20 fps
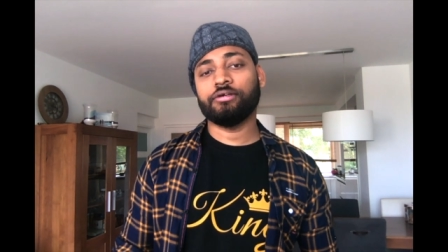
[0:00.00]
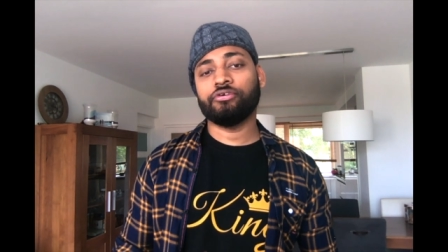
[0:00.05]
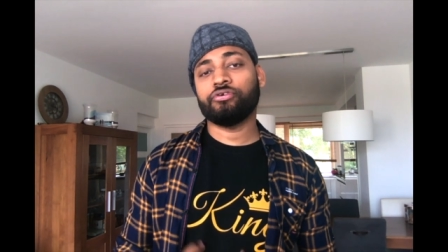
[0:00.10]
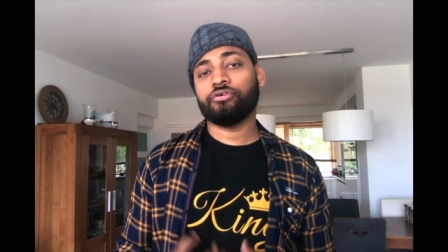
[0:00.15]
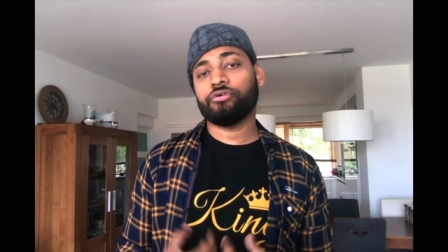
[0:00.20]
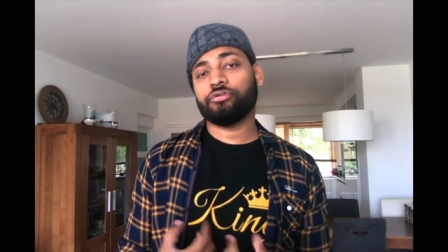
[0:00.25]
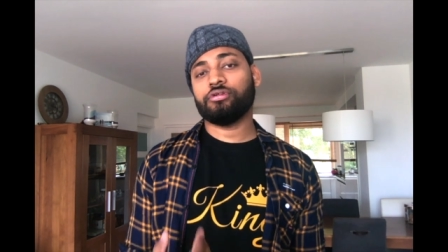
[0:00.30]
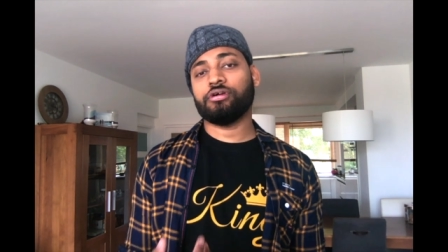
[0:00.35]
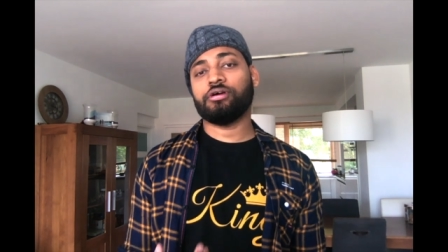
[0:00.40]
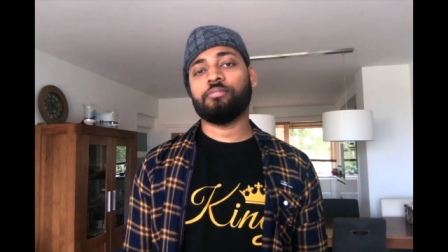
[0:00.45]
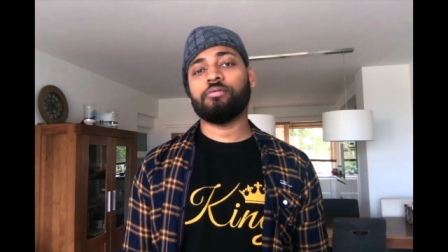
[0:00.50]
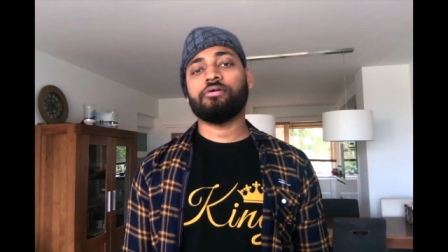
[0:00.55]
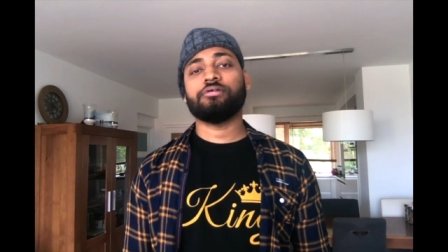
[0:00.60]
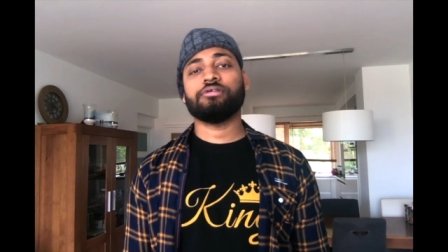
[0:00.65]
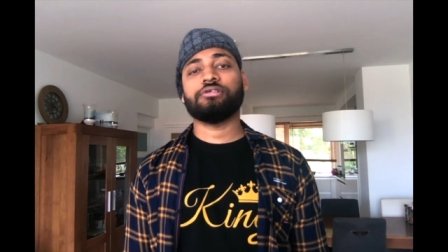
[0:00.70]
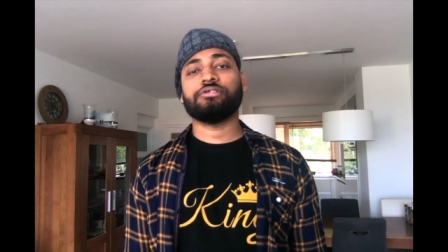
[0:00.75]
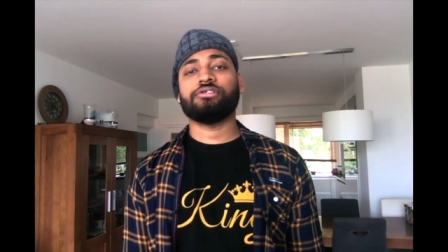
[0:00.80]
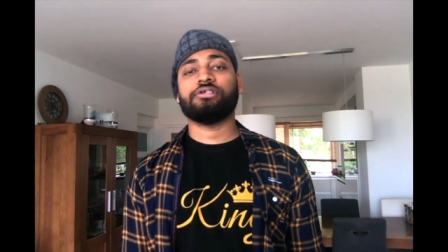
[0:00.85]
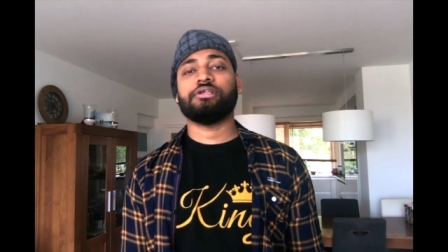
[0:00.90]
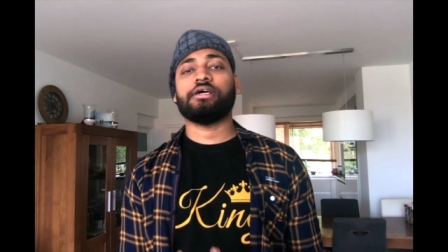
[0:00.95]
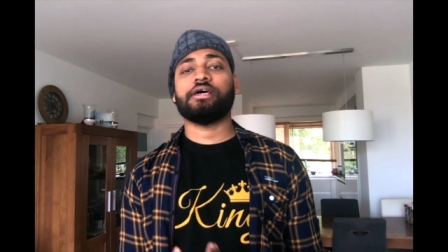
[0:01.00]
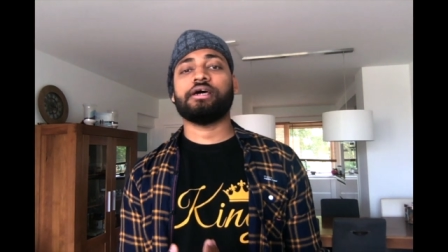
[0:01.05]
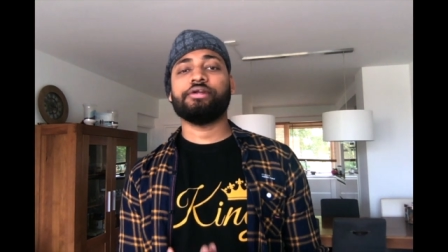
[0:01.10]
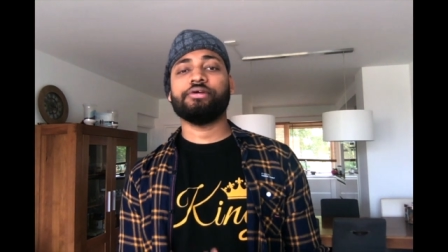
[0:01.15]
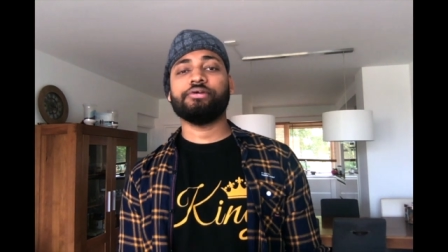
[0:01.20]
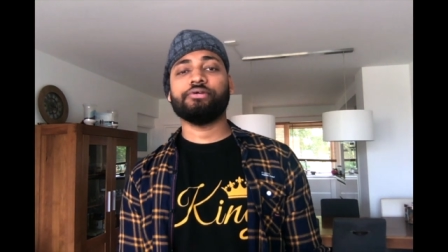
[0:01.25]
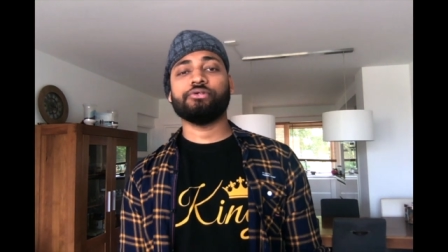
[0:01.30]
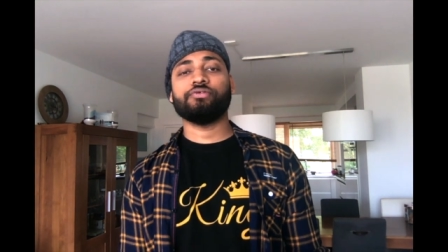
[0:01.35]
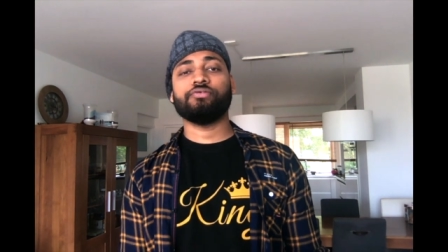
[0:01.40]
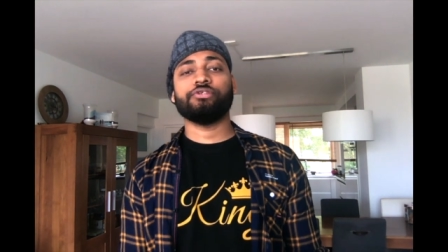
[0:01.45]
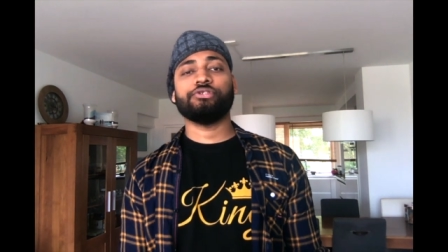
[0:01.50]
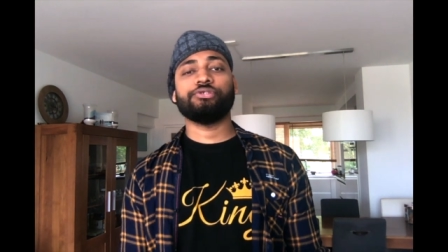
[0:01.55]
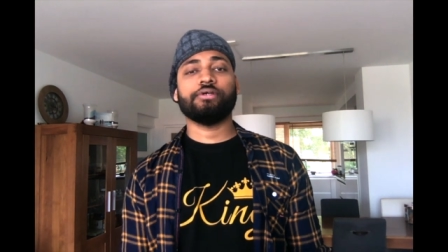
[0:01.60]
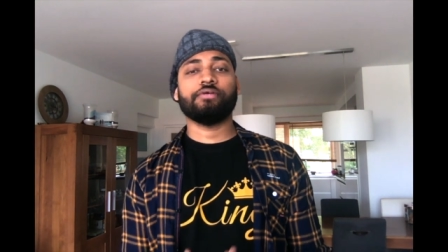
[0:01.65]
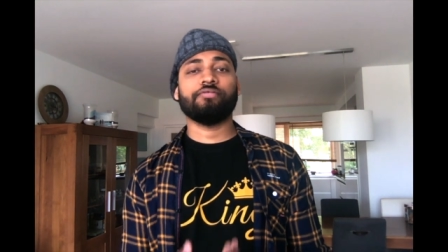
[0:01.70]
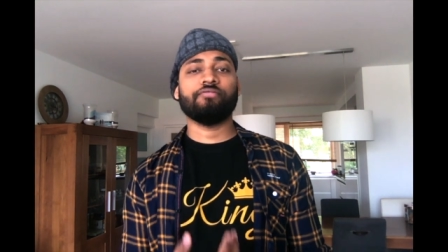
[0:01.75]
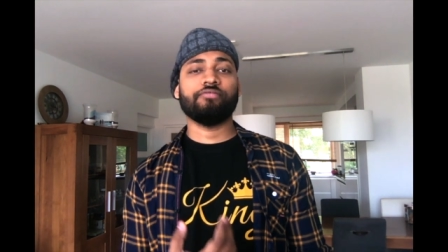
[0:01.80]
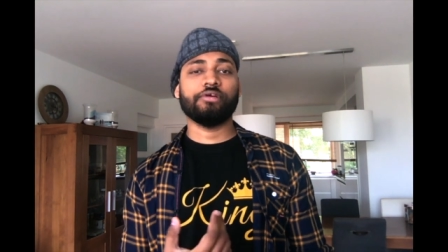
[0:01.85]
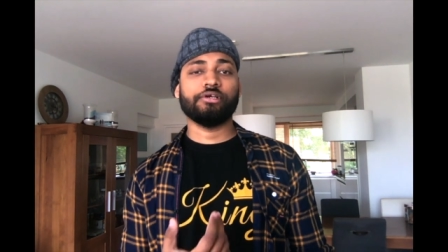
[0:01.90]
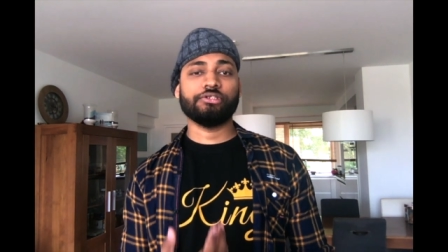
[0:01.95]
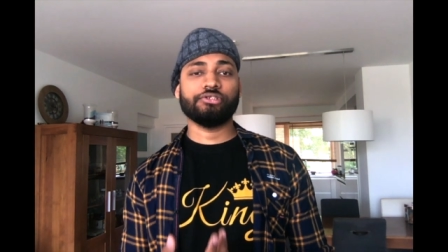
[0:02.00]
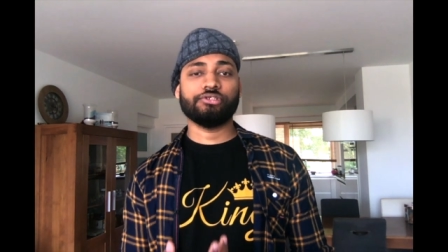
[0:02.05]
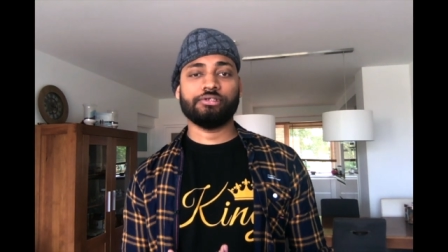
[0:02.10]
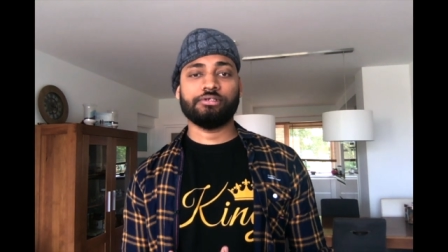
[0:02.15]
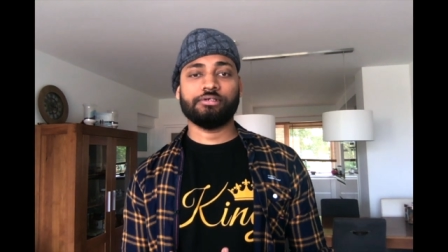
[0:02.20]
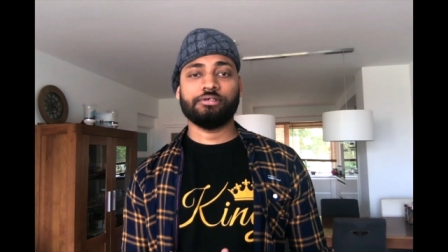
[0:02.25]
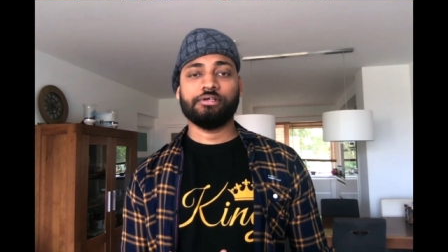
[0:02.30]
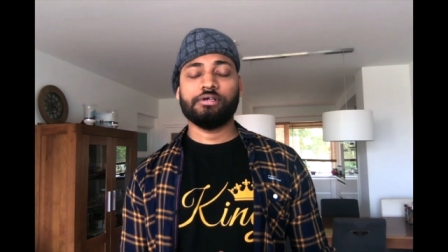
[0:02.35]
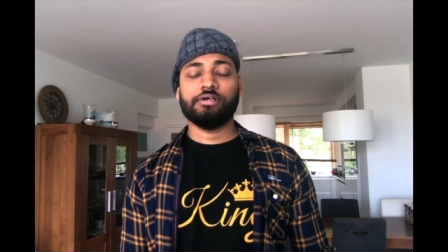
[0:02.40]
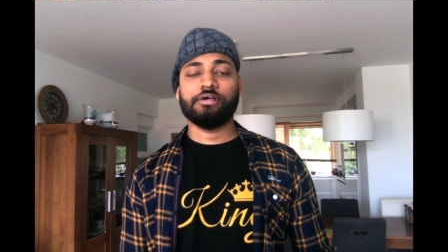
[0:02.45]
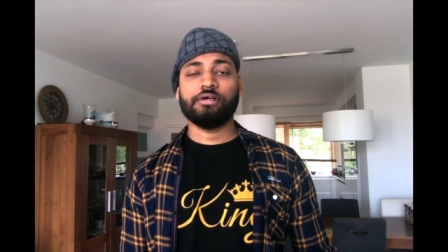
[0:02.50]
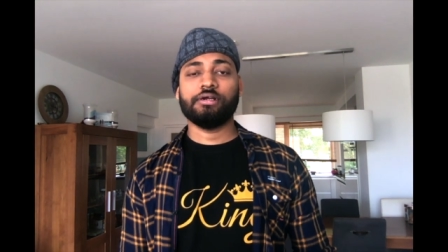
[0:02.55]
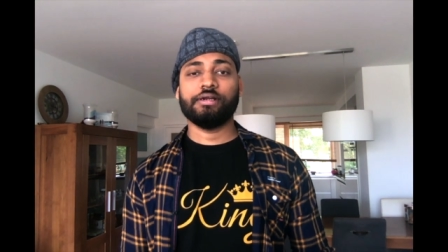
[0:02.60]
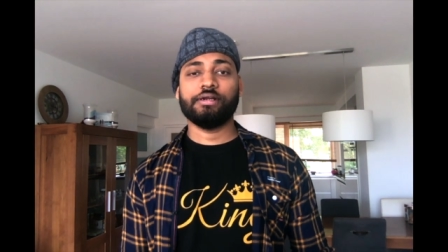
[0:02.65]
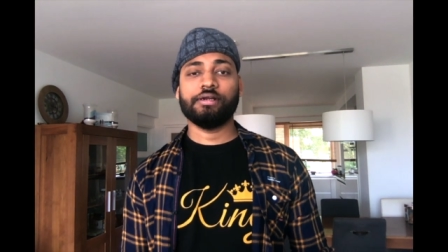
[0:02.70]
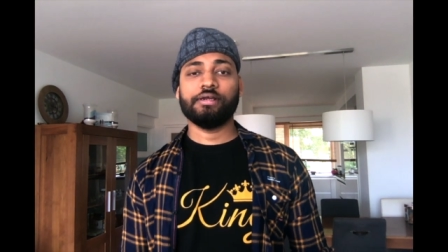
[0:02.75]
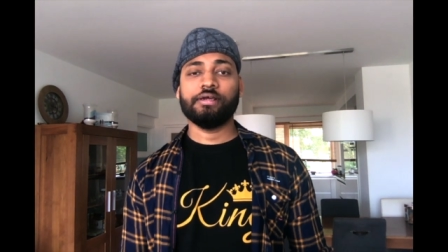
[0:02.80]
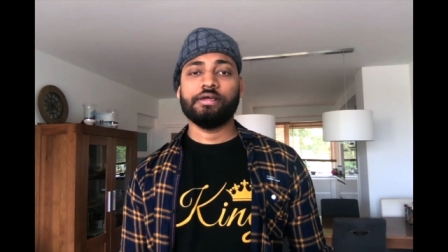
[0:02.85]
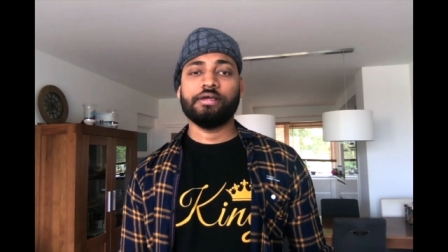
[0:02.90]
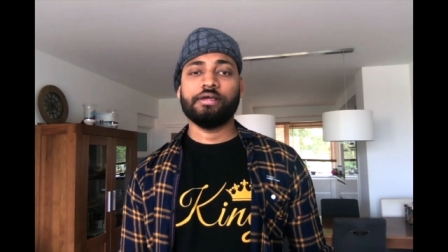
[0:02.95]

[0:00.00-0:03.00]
truth about the scenarios which you have faced, right?